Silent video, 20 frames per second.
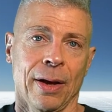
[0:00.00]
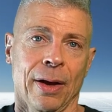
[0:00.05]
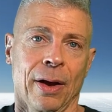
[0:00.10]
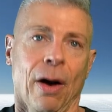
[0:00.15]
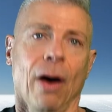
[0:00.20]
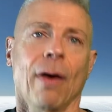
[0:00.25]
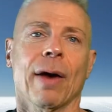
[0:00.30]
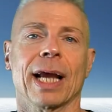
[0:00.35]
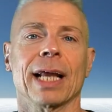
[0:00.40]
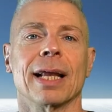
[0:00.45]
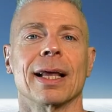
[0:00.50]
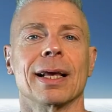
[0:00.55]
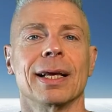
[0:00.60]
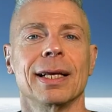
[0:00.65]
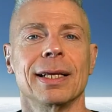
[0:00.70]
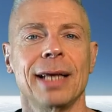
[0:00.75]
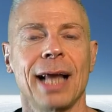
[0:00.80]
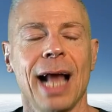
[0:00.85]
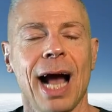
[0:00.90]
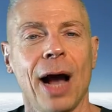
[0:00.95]
All right,
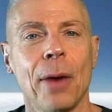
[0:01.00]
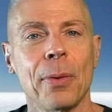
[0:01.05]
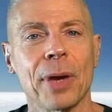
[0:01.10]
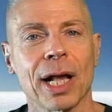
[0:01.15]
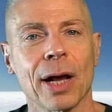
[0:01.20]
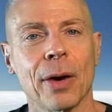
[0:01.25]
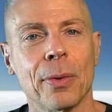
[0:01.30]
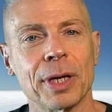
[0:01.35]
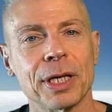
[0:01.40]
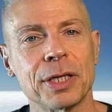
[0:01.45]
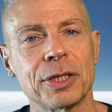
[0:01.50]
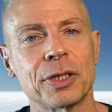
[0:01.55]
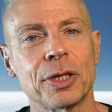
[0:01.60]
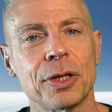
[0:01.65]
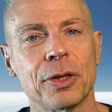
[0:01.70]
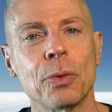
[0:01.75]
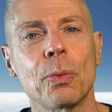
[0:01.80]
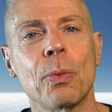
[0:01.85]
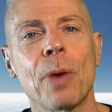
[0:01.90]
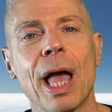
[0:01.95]
now we go into
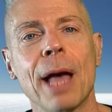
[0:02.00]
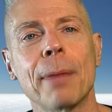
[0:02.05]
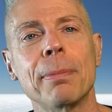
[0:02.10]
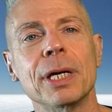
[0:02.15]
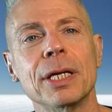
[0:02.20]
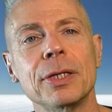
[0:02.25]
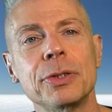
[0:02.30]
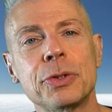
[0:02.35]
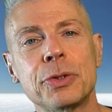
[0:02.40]
the Web